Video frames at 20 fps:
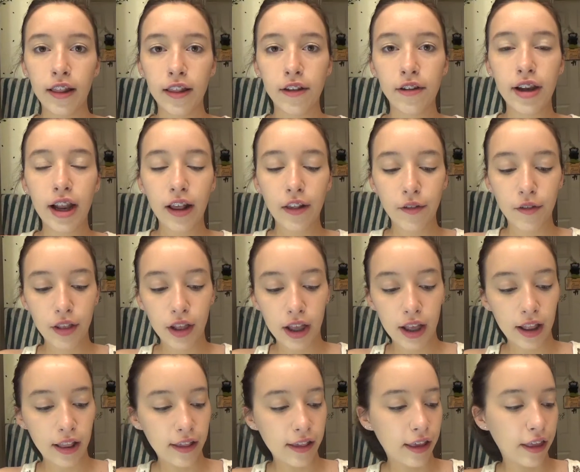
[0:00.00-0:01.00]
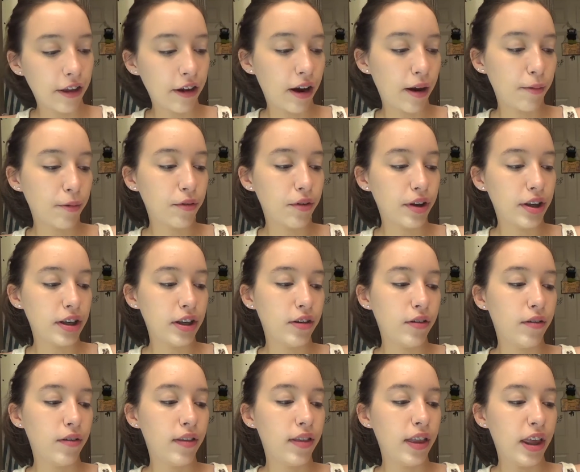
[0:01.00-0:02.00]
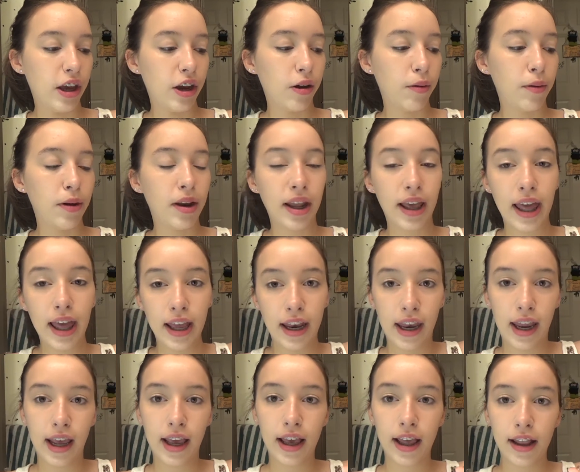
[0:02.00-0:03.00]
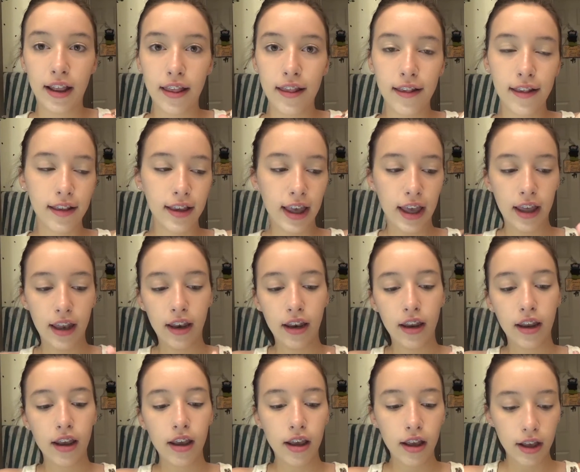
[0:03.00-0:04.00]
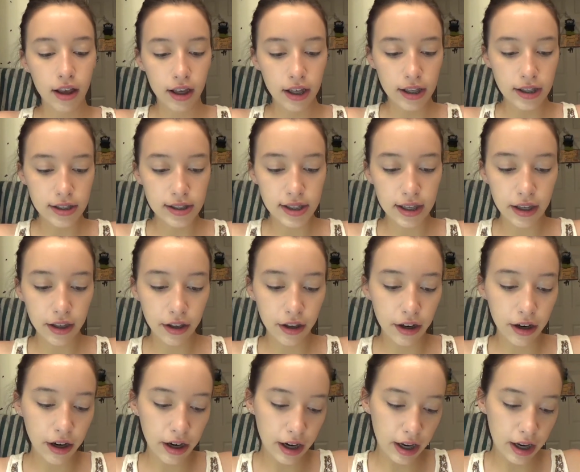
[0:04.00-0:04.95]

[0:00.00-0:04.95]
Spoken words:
So next for the concealer, I'm going to use the Urban Decay Naked Skin Concealer,